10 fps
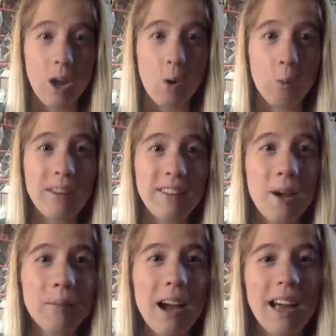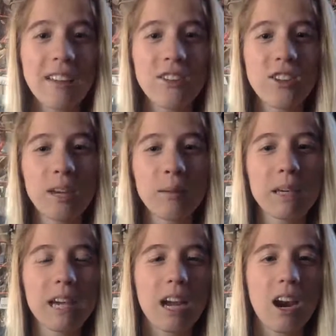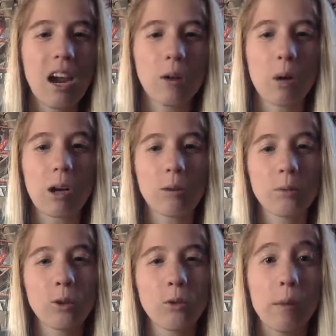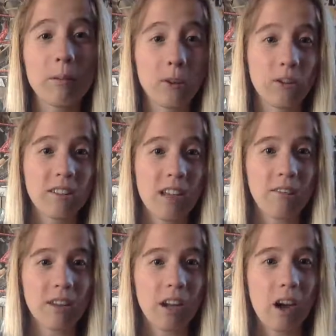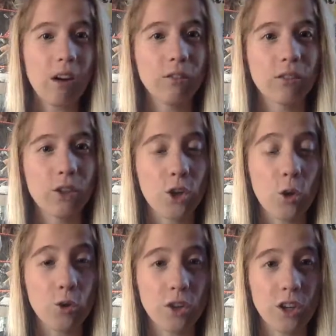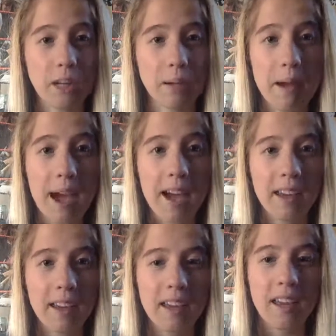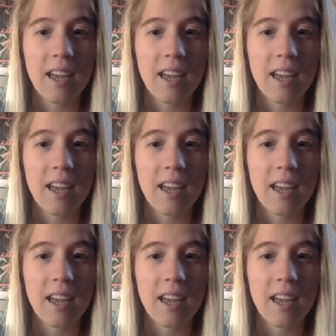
What's up, guys? Jamie here, and welcome to episode 7 of No Turning Back.